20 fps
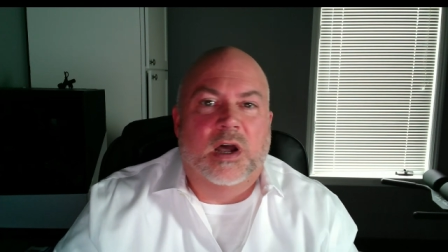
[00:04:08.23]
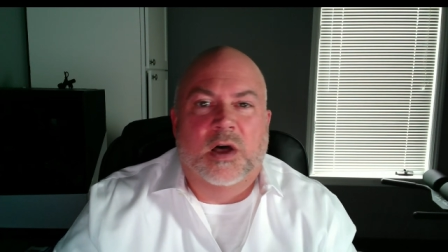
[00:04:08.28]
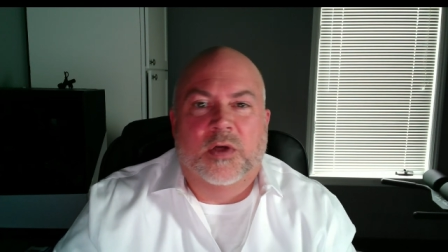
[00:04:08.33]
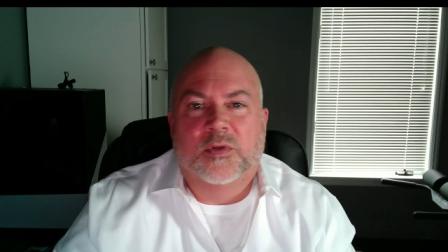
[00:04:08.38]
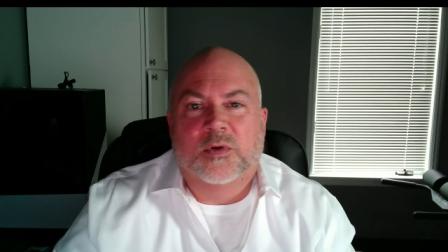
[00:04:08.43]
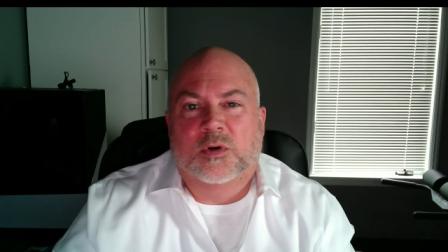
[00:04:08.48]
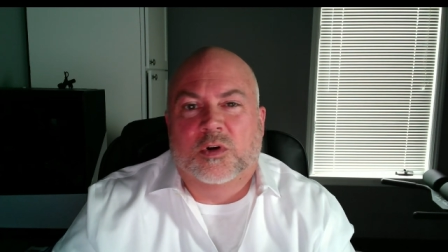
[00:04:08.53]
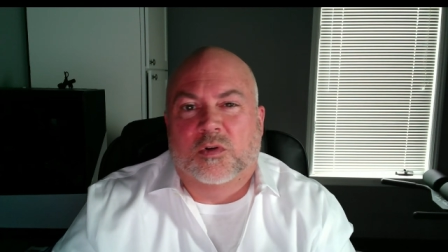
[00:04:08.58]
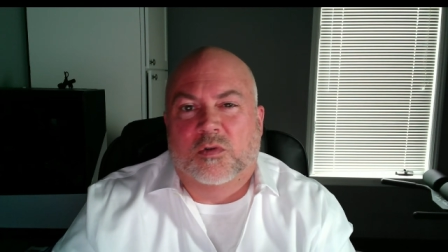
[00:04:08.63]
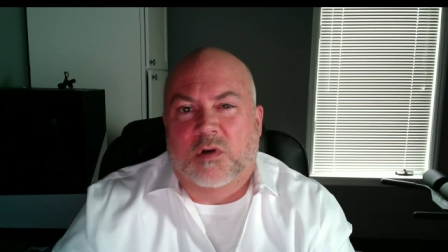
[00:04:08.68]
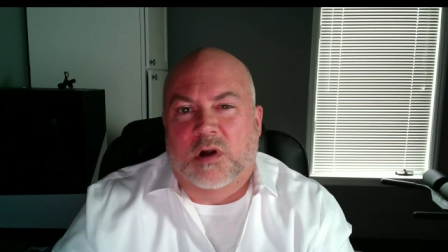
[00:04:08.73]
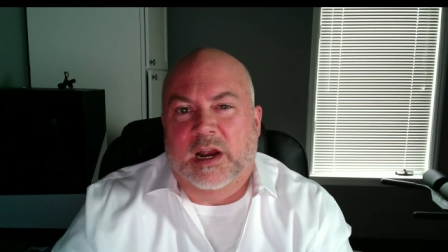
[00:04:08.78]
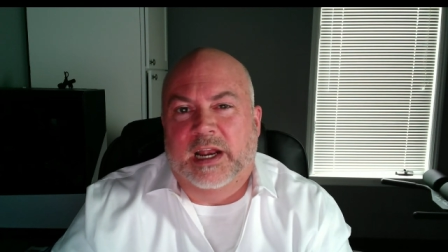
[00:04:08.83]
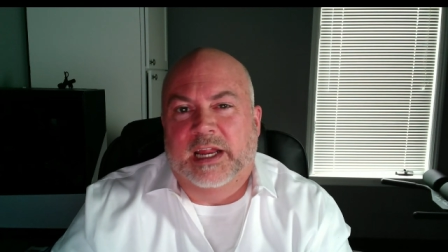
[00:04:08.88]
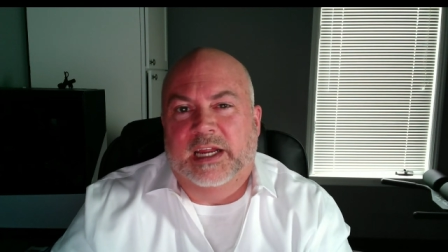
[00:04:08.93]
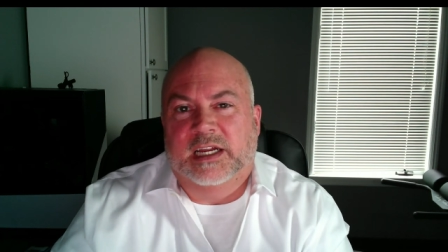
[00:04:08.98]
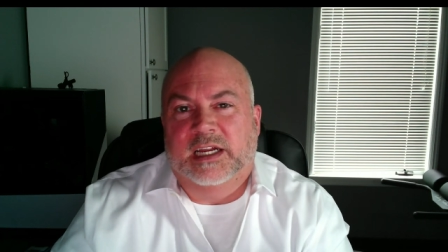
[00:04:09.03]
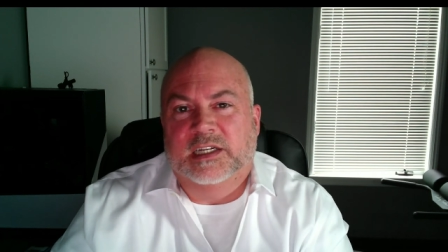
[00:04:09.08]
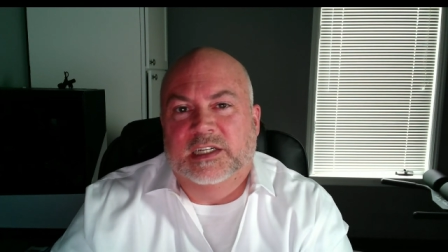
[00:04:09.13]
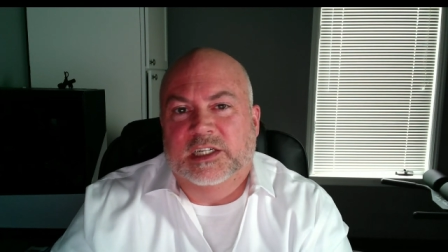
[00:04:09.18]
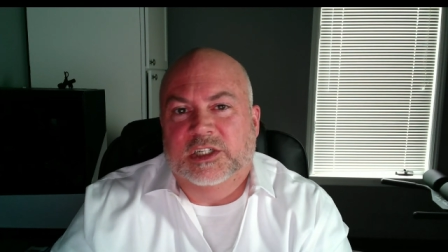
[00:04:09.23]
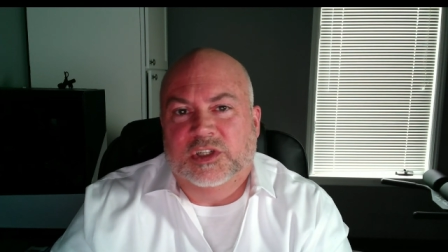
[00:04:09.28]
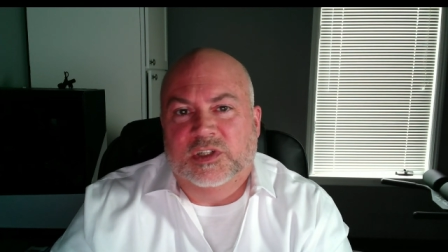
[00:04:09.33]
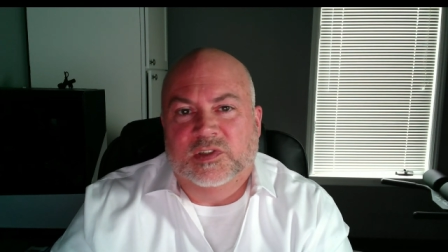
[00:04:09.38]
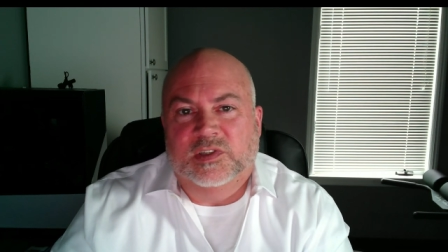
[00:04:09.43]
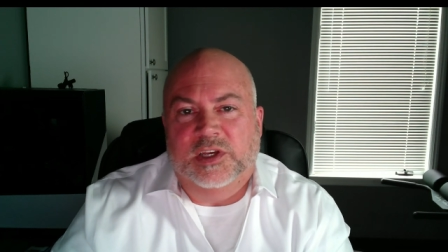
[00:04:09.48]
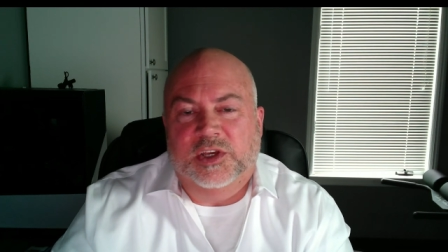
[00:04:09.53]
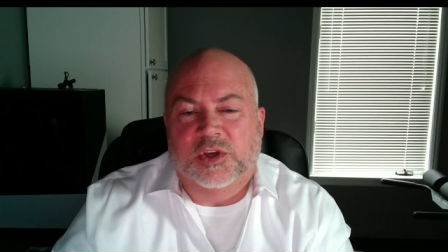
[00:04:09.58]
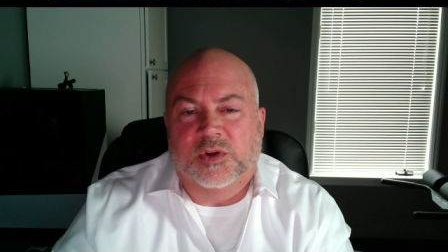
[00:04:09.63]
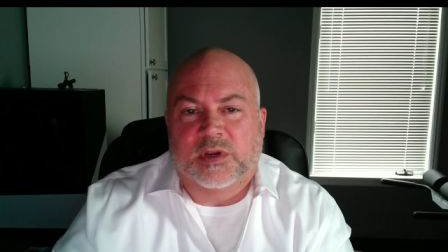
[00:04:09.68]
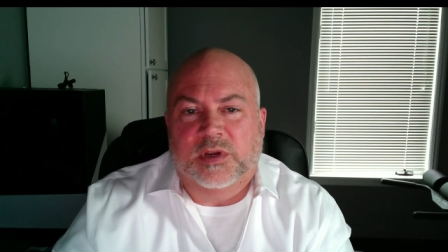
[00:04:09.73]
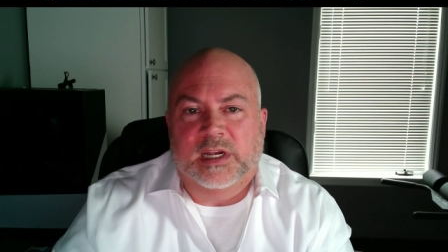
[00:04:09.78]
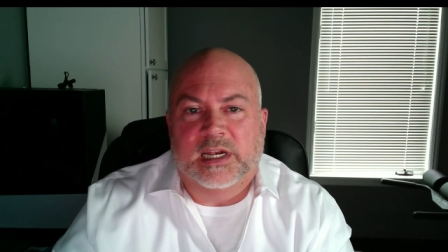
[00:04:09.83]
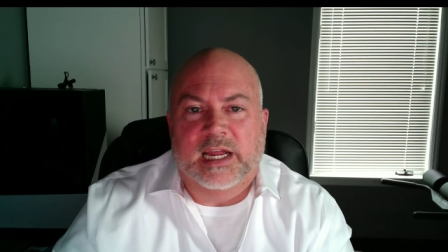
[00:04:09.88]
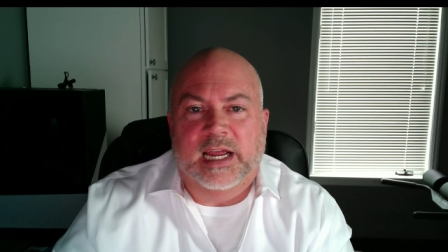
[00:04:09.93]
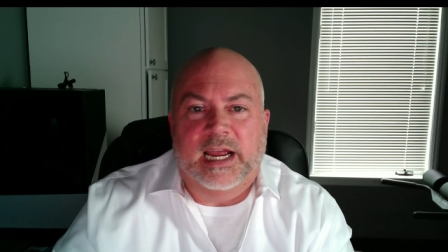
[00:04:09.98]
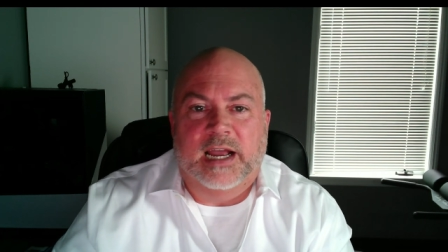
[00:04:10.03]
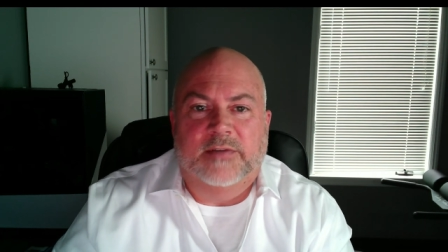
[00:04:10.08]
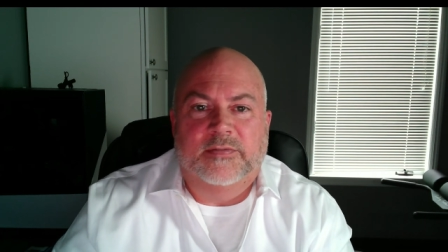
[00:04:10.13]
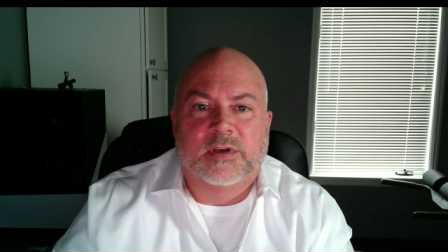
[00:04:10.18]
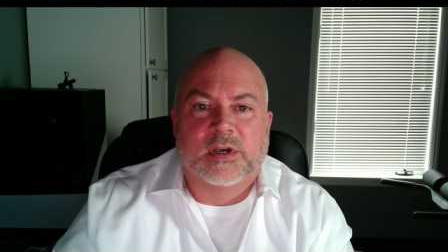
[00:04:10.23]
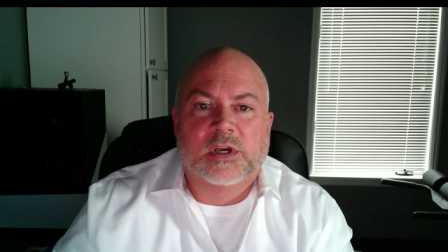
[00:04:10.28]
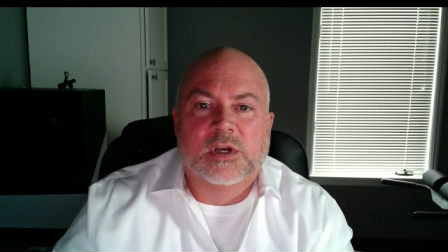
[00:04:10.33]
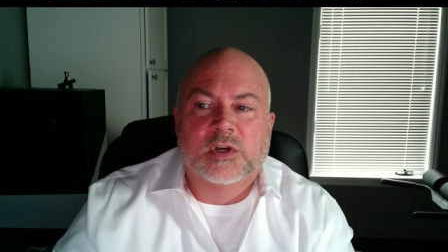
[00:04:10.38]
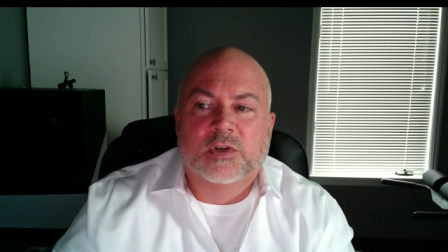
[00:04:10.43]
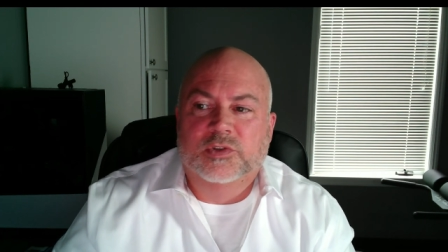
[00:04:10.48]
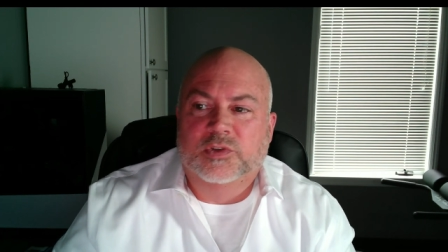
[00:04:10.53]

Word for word: other chronic conditions that you can have.